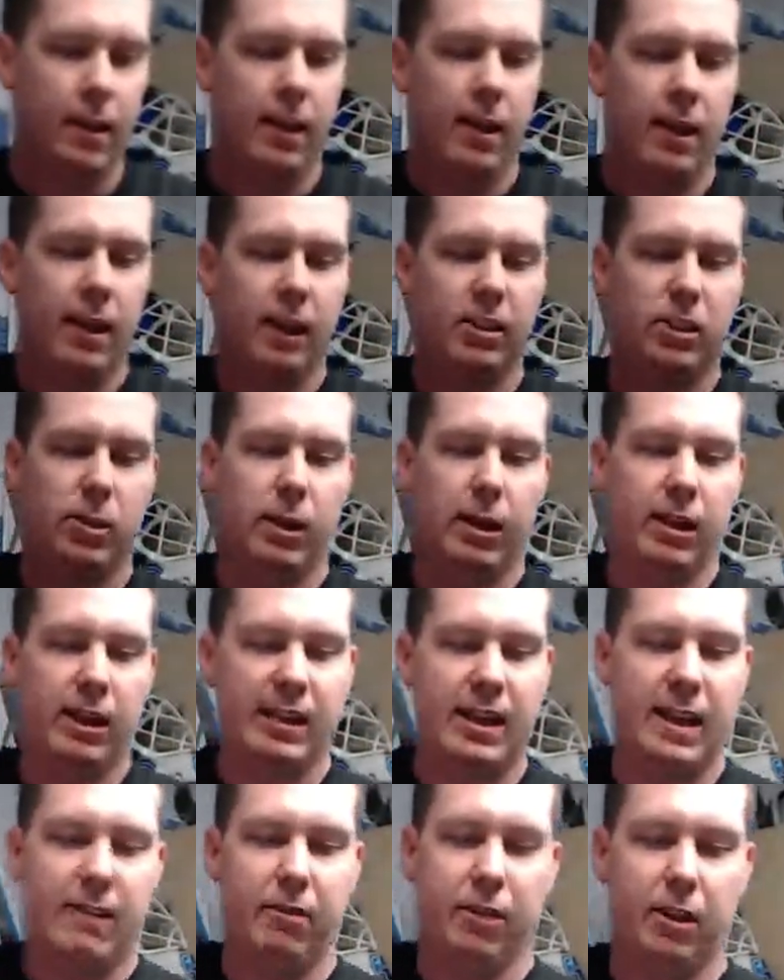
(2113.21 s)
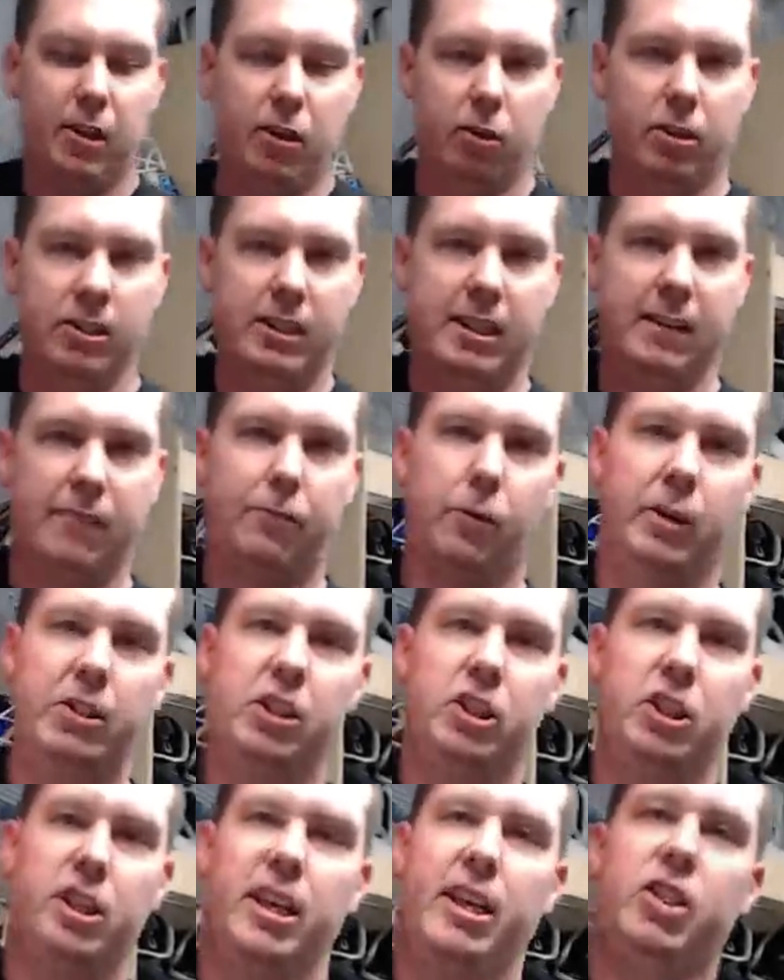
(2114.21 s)
And so I like to have a little
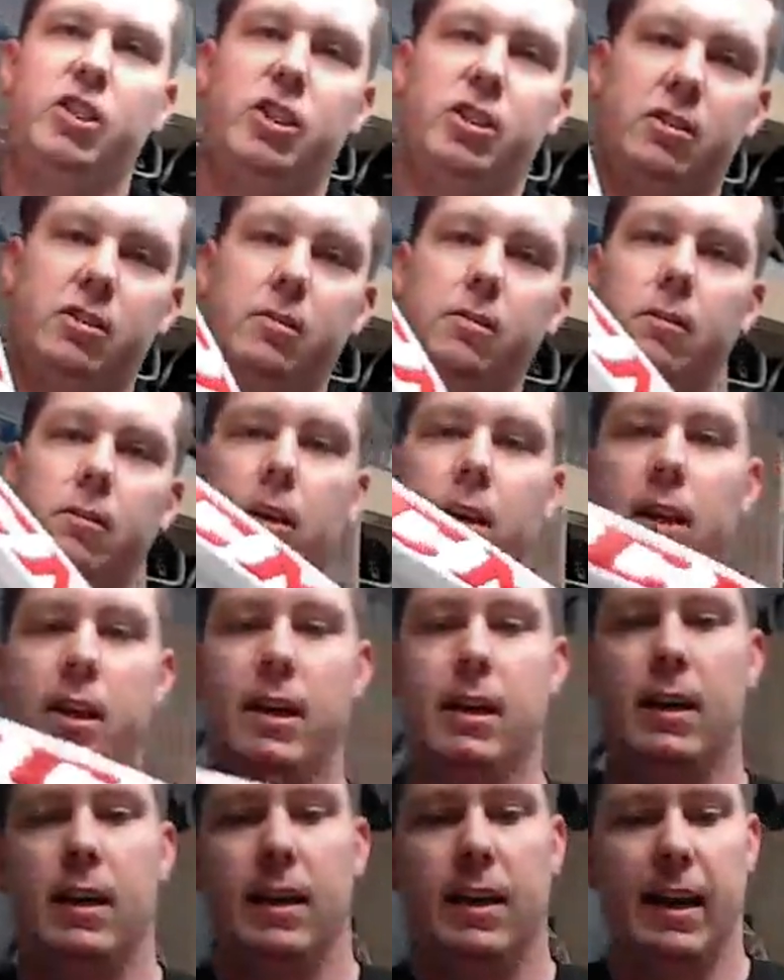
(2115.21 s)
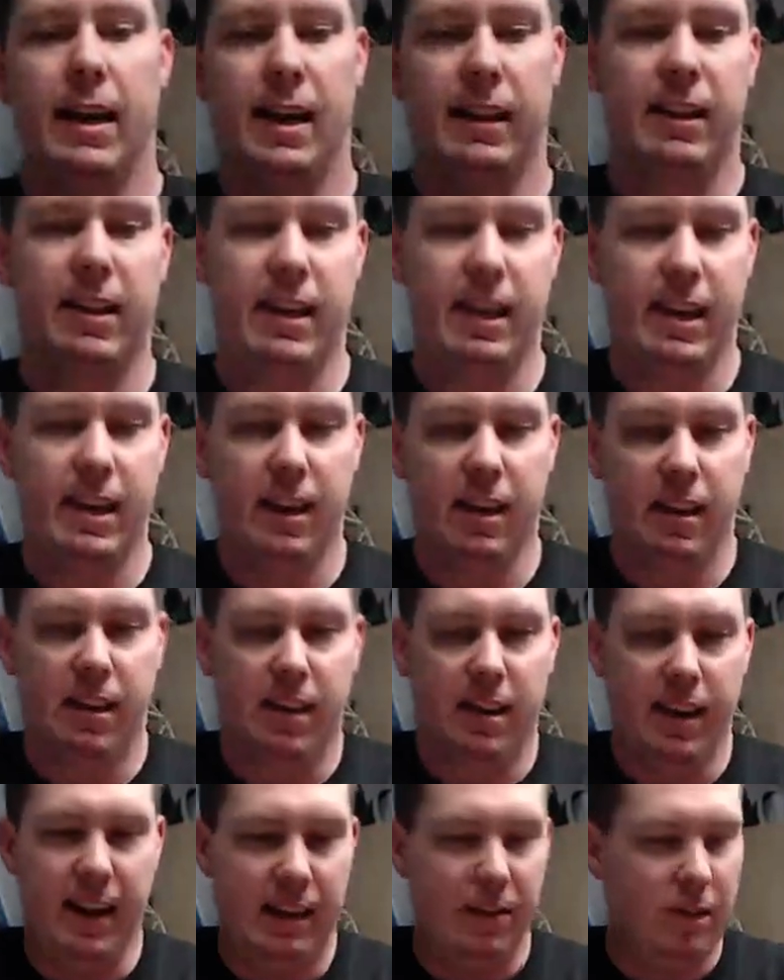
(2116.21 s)
differentiation. Got the uh, the
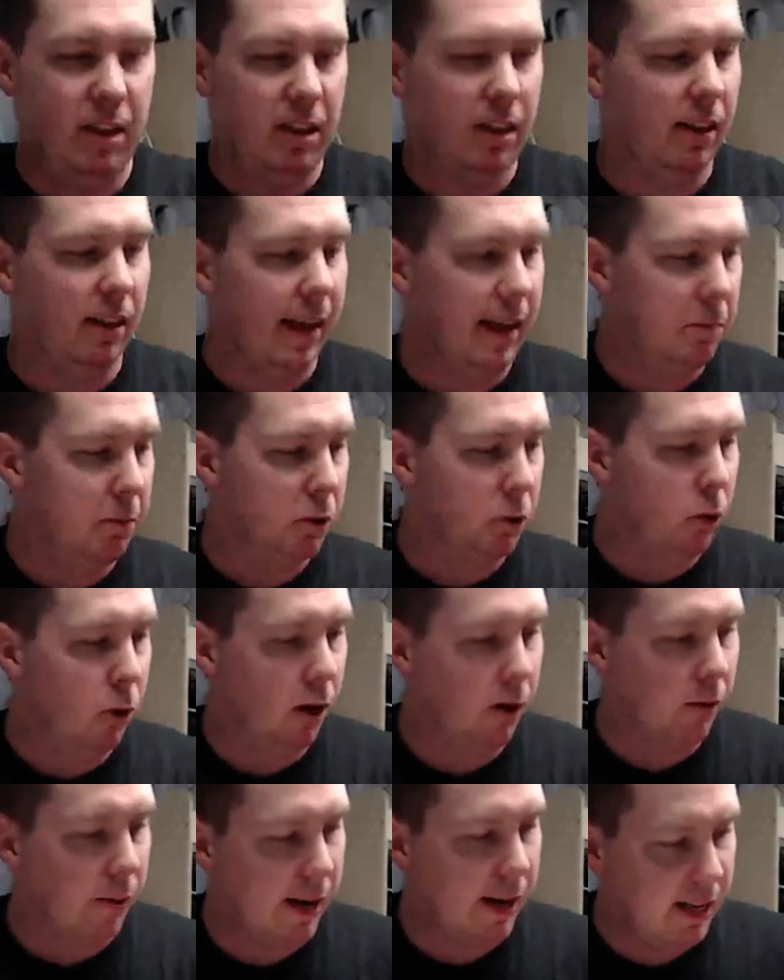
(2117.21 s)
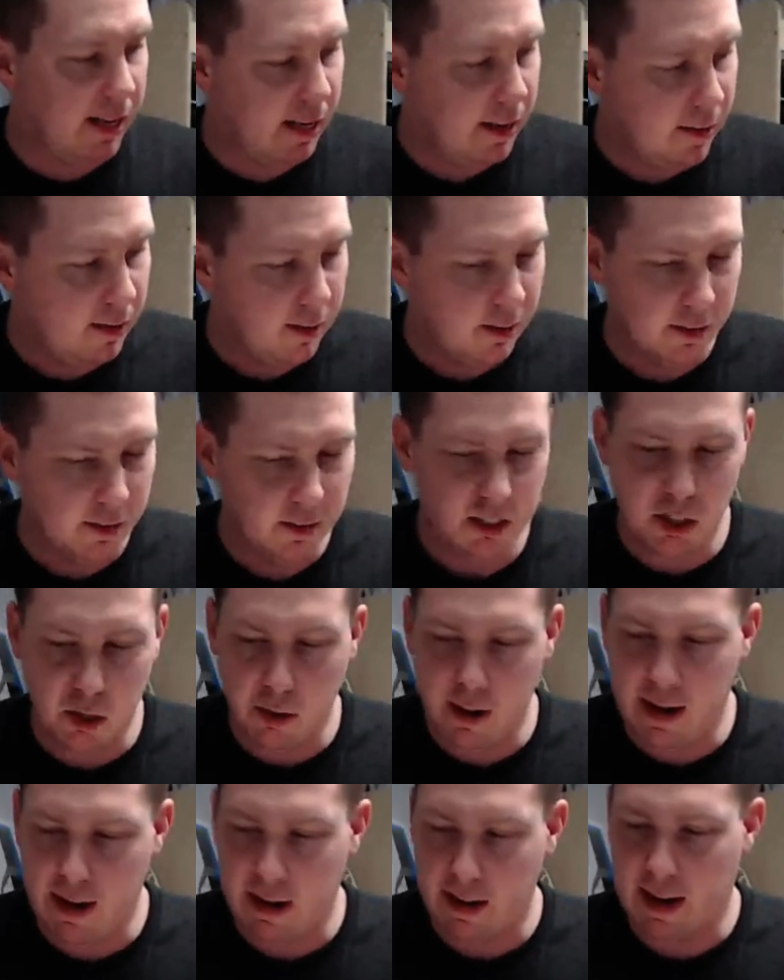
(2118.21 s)
navy and the light blue already, and so
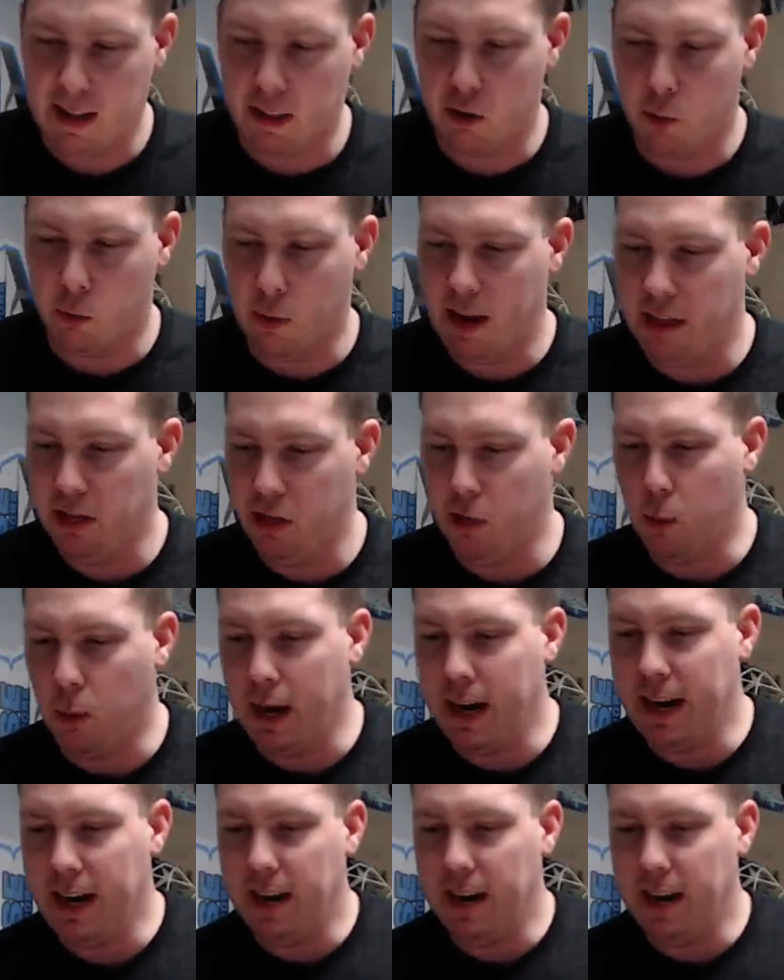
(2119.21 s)
now I got the red and the white.